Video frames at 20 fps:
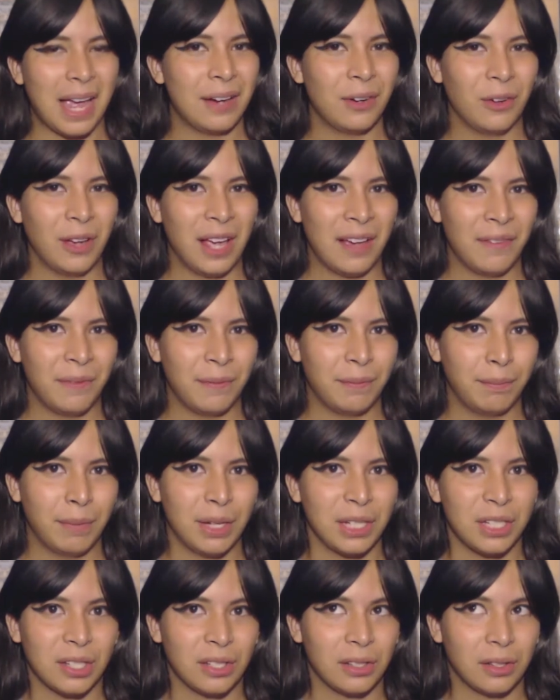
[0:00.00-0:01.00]
don't have
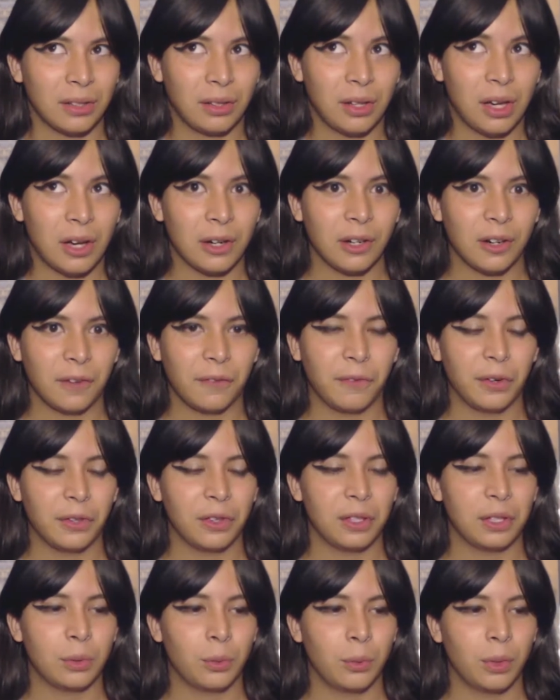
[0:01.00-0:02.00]
much longer for
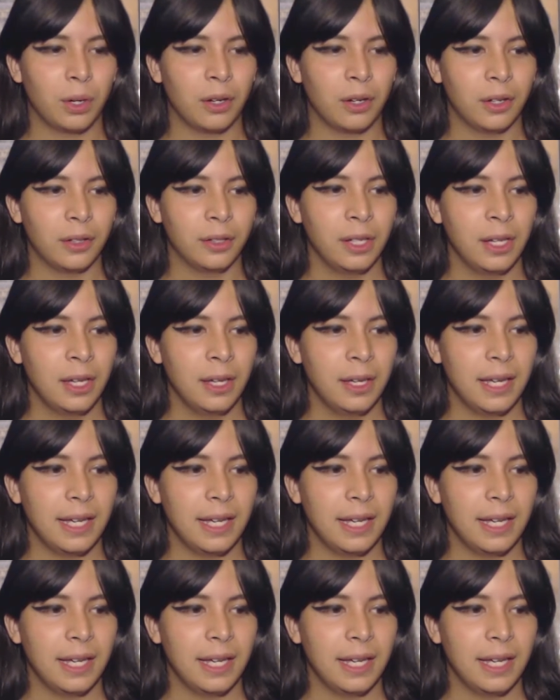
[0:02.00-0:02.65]
this world.